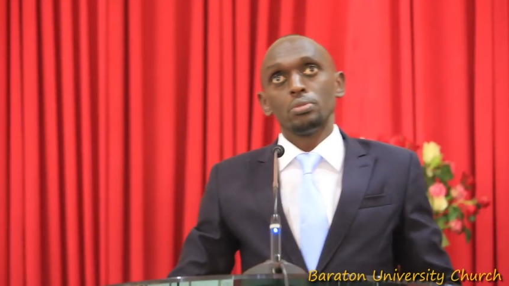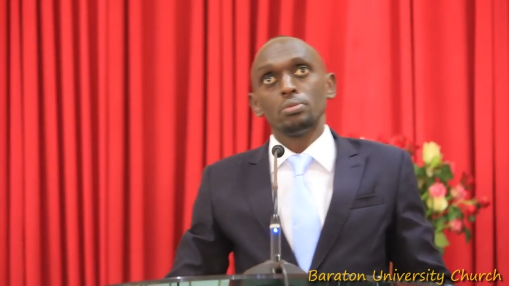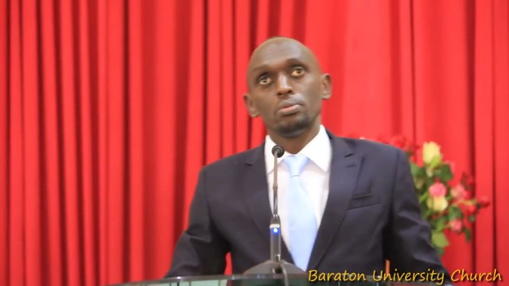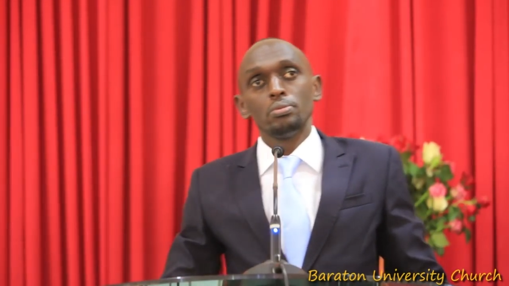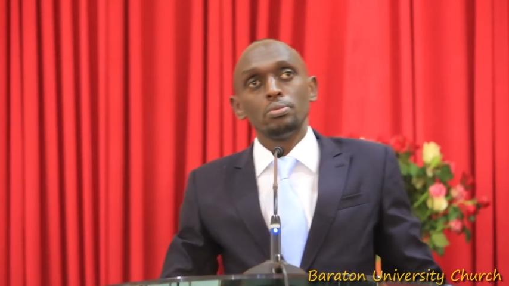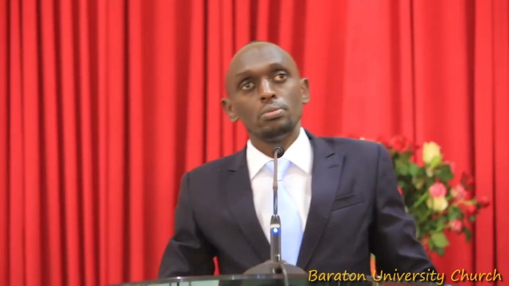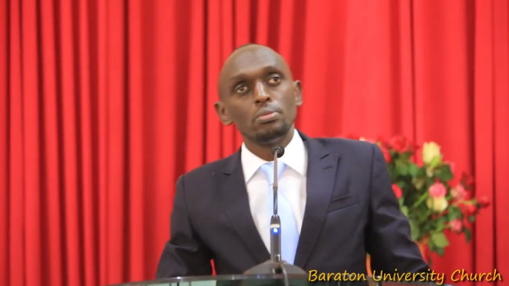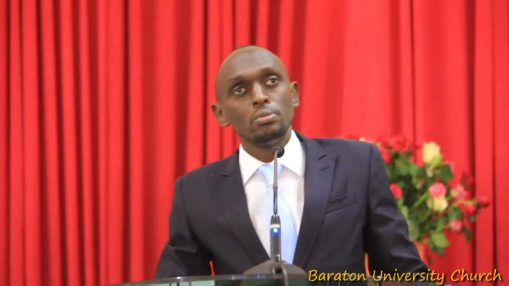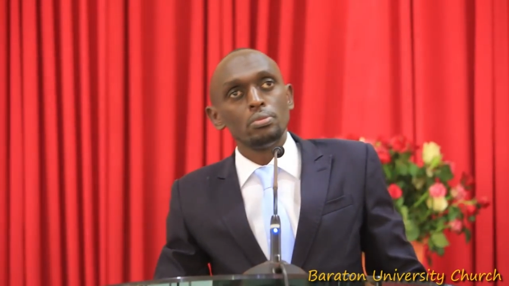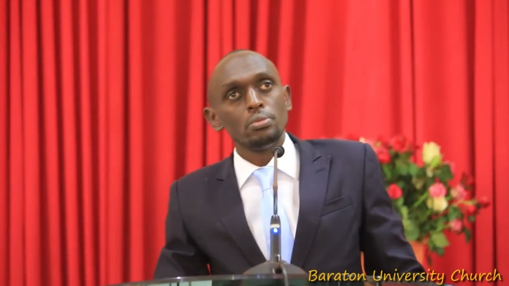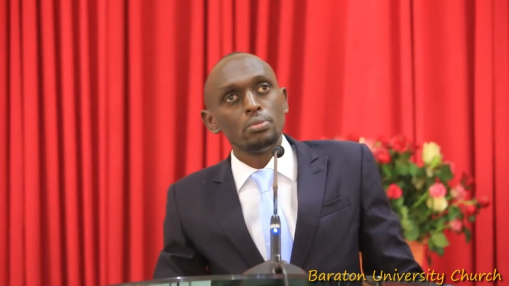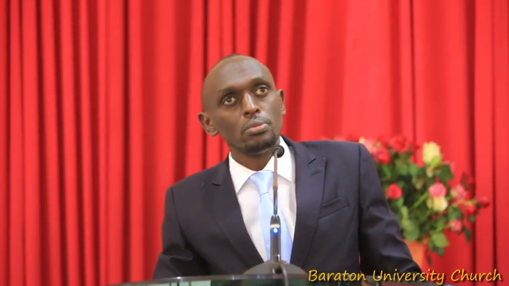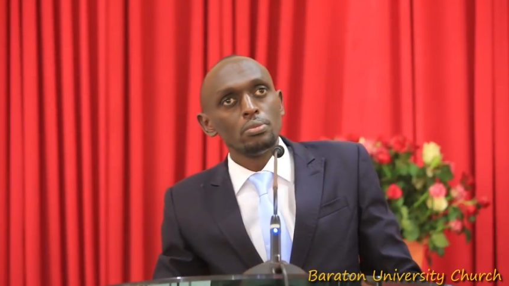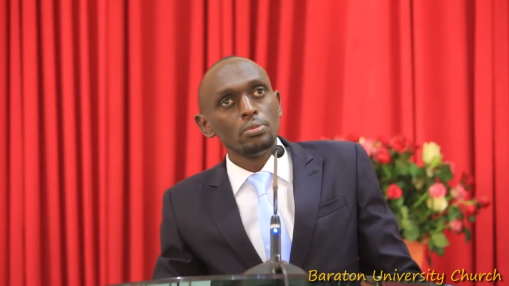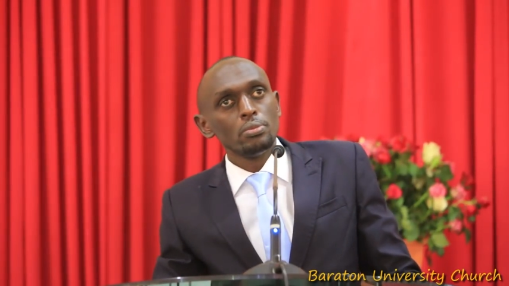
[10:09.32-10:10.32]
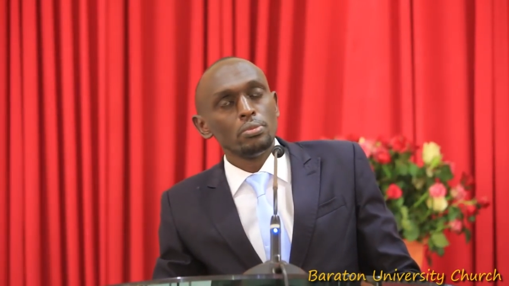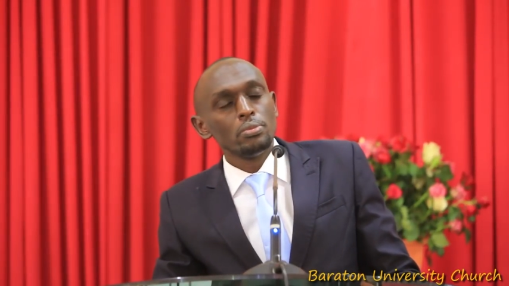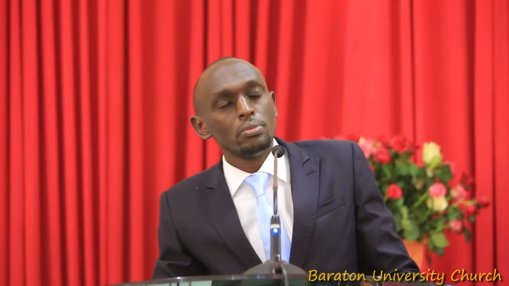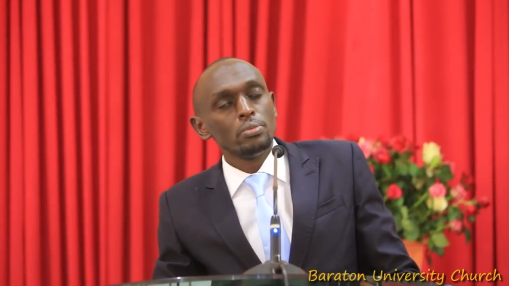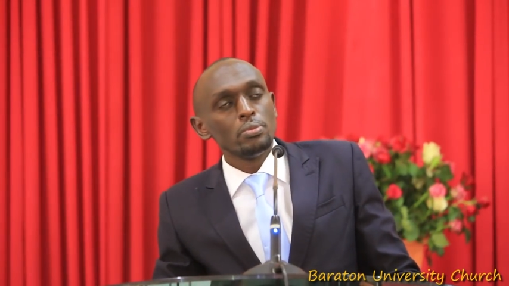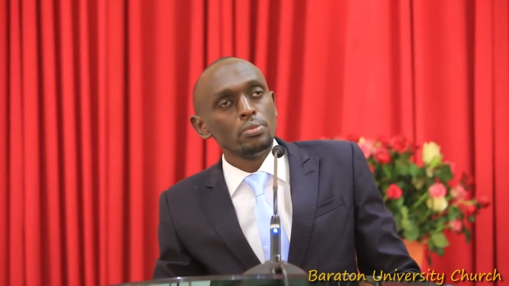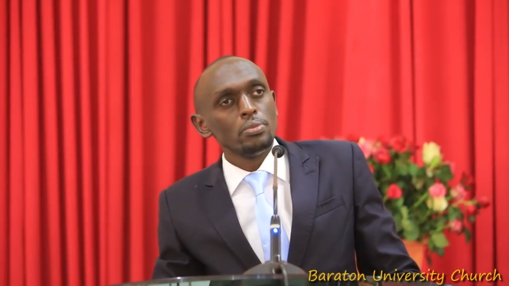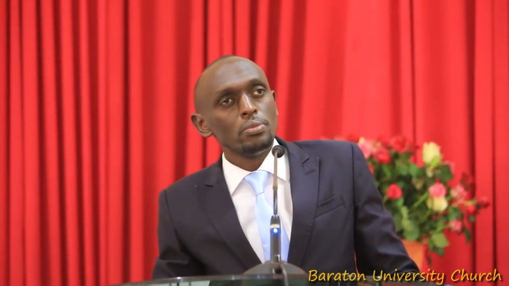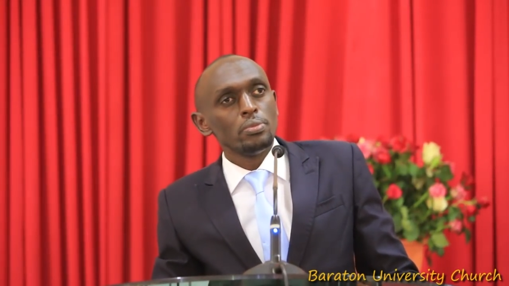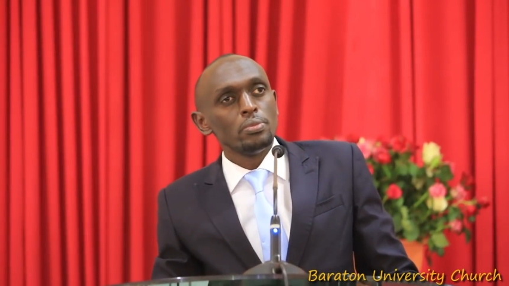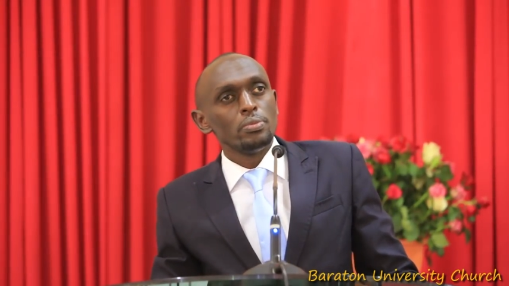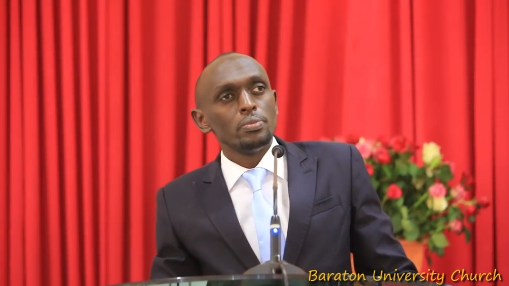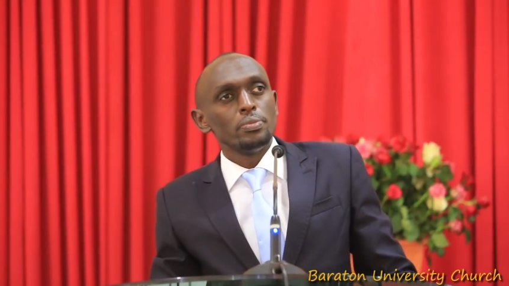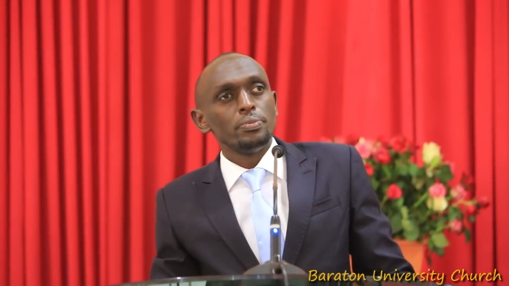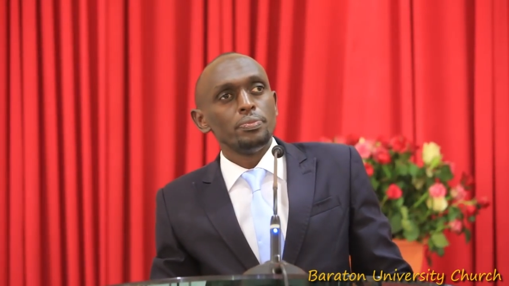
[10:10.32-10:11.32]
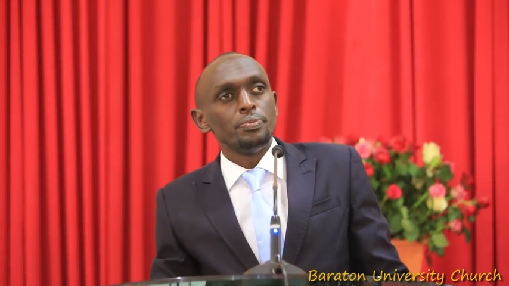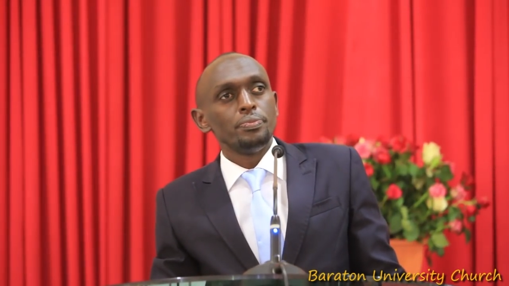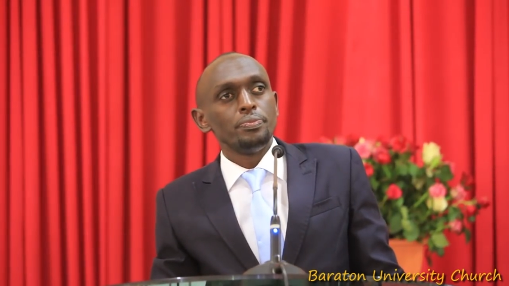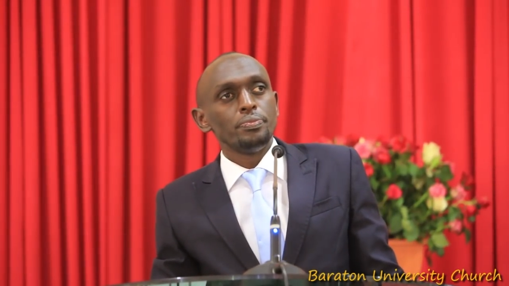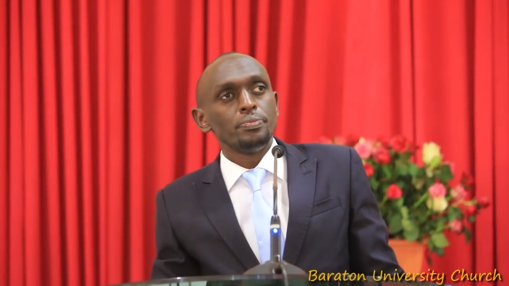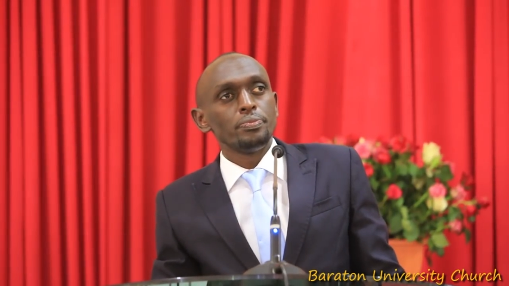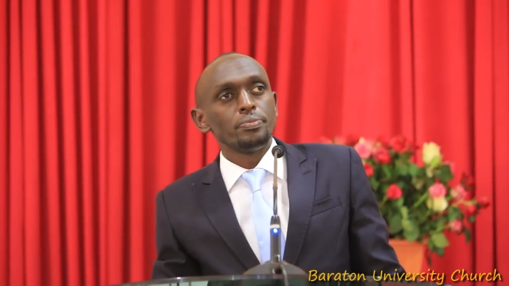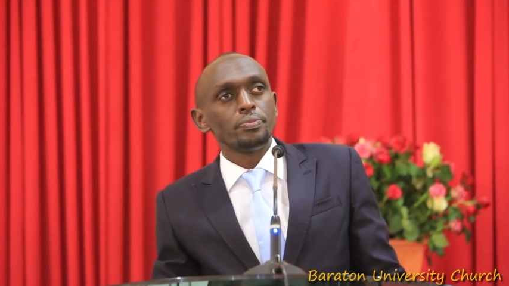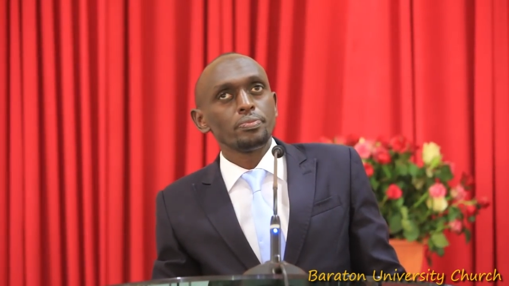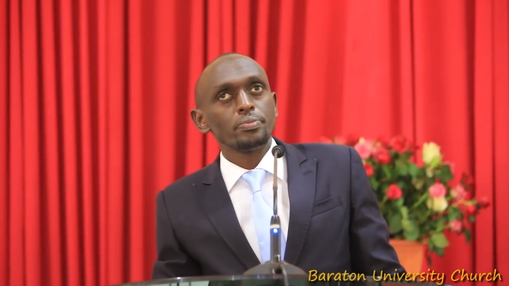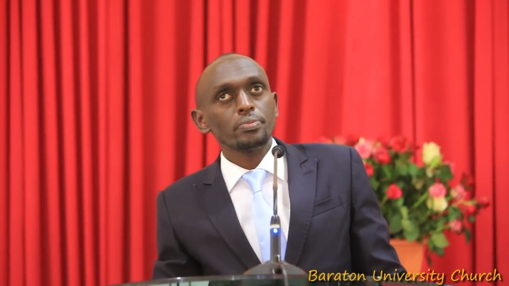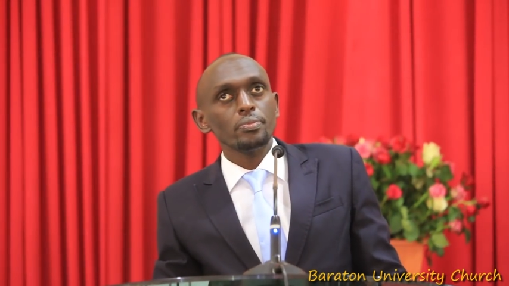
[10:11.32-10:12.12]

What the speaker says: (no one is talking)